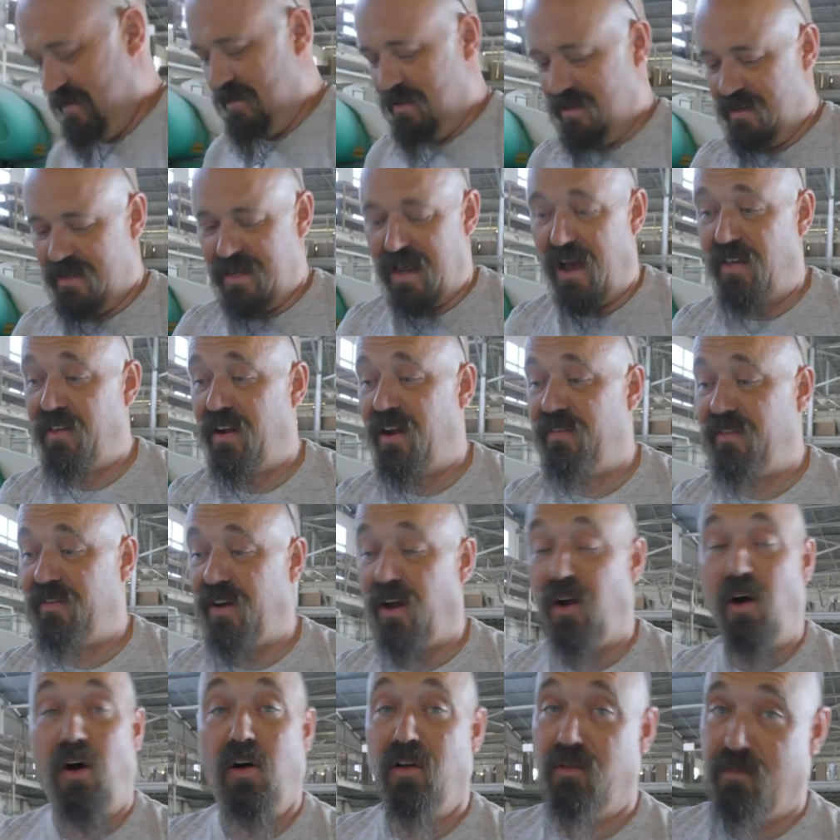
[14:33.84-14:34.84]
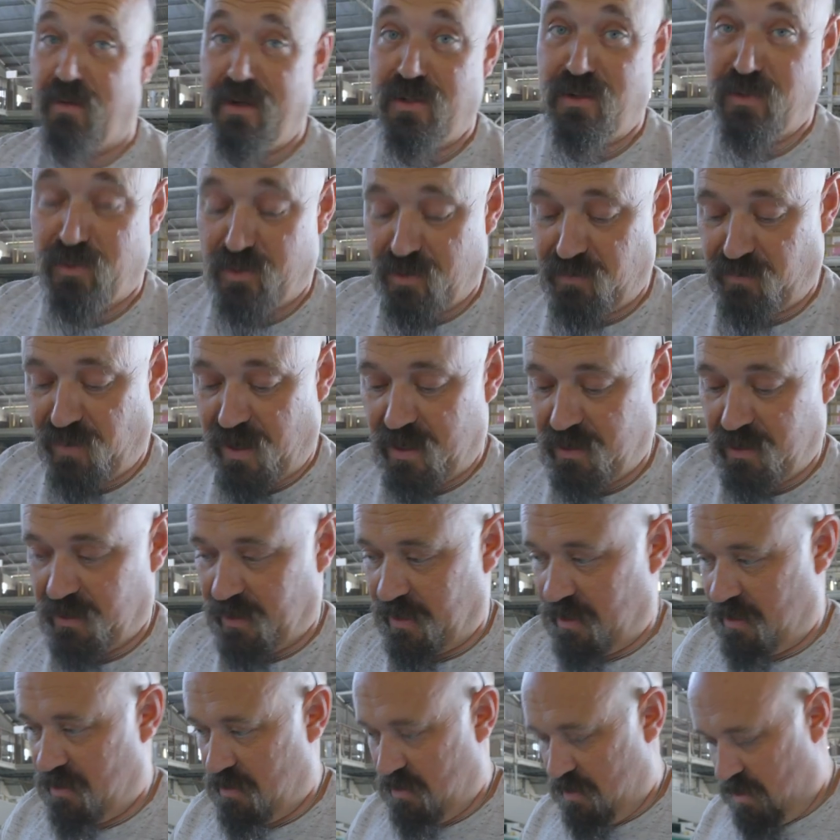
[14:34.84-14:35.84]
Now that I've got all my tools
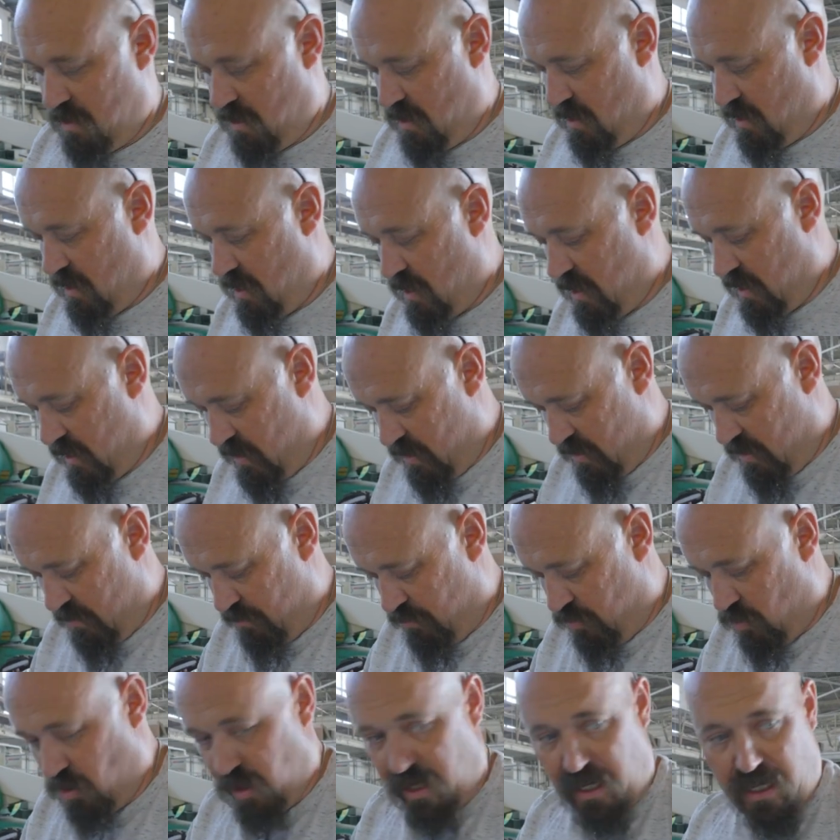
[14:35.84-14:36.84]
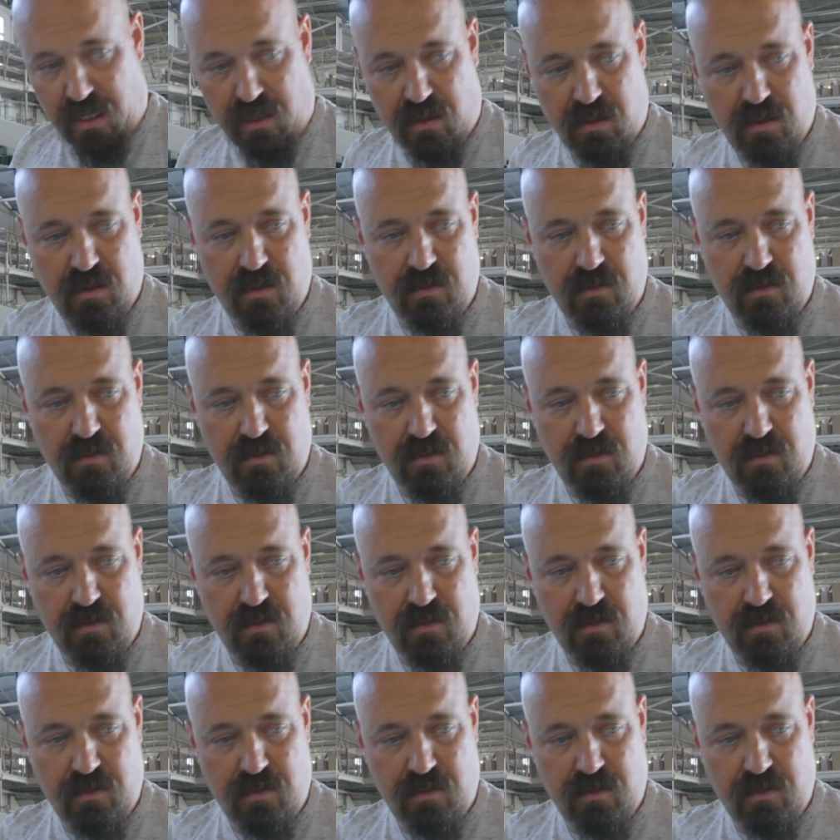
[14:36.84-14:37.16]
finally, I am putting